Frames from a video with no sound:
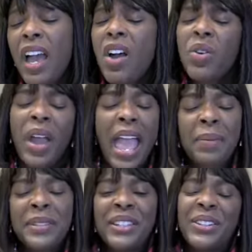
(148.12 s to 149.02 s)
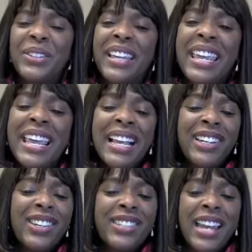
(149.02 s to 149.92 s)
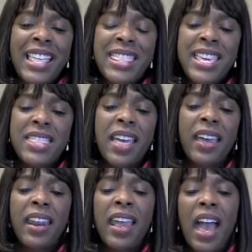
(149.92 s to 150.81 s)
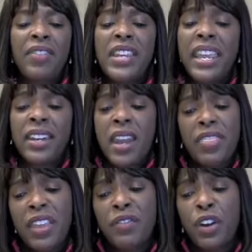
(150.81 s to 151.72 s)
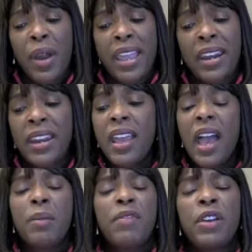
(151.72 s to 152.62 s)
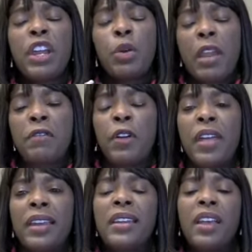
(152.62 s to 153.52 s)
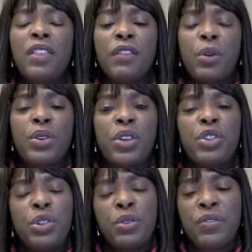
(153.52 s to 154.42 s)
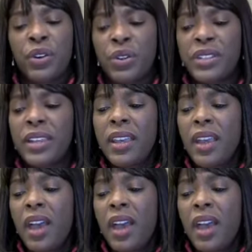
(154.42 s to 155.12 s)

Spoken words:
Oh, absolutely. Listen, I think that I've taken nothing for granted. I'm very grateful that the voters on June 1st